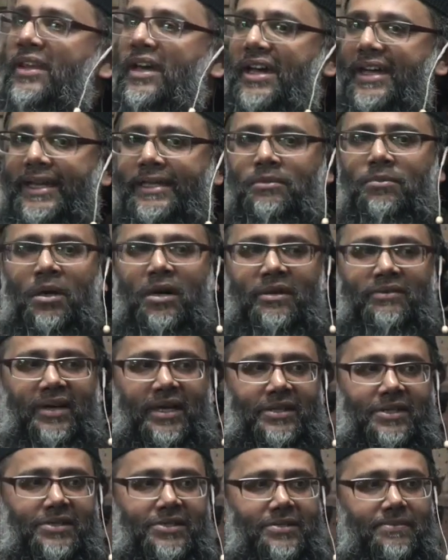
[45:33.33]
the khidmah
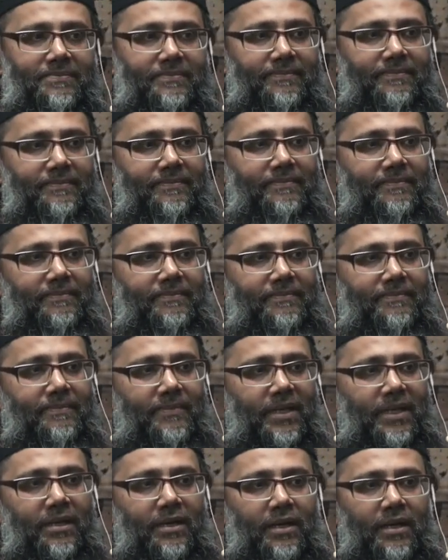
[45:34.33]
of others.
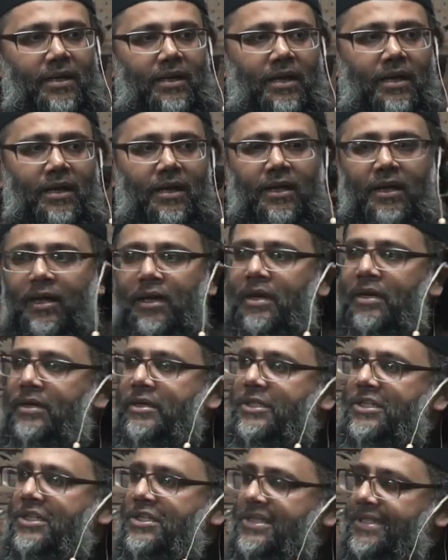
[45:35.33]

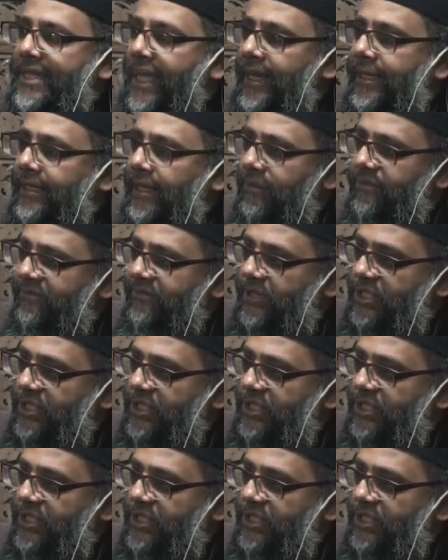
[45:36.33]
Learn to stand up